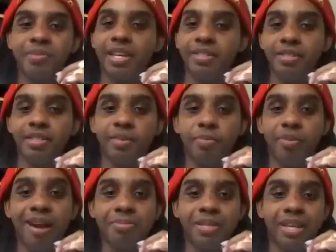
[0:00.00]
it's just a
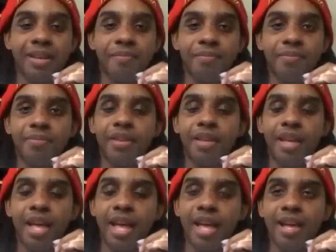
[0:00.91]
prop to him.
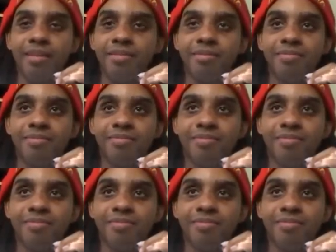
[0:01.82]
And